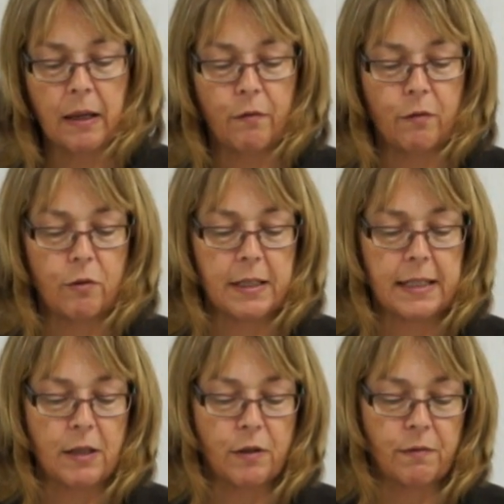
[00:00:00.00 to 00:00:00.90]
for the
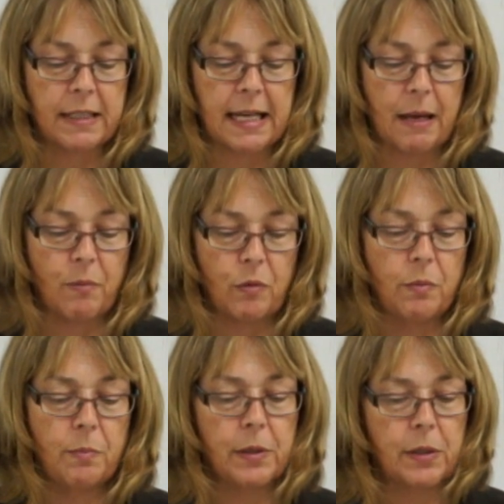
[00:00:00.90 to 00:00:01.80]
centre of a table,
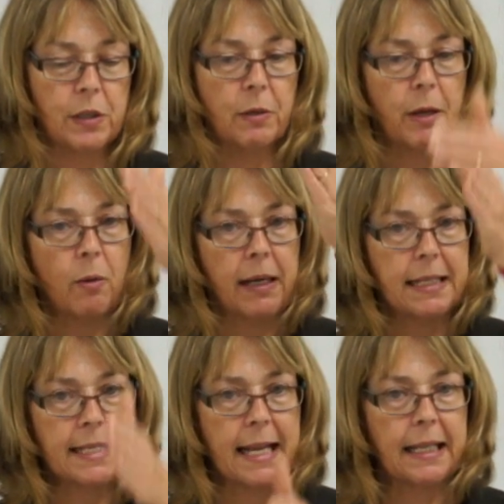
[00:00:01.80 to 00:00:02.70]
because it's going to be quite
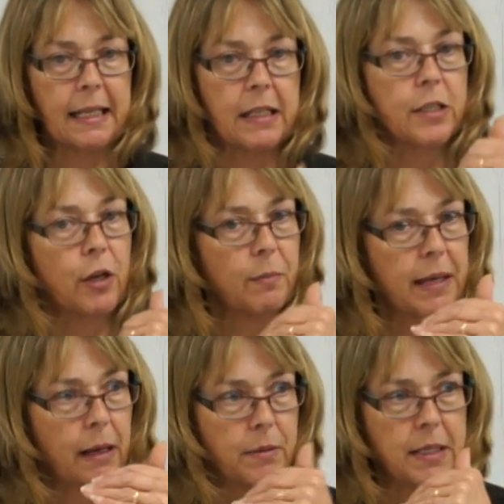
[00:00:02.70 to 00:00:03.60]
delicate so you'll be
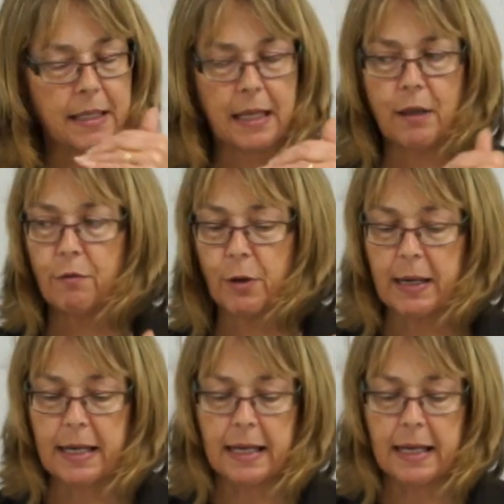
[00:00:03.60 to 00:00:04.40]
able to see through it,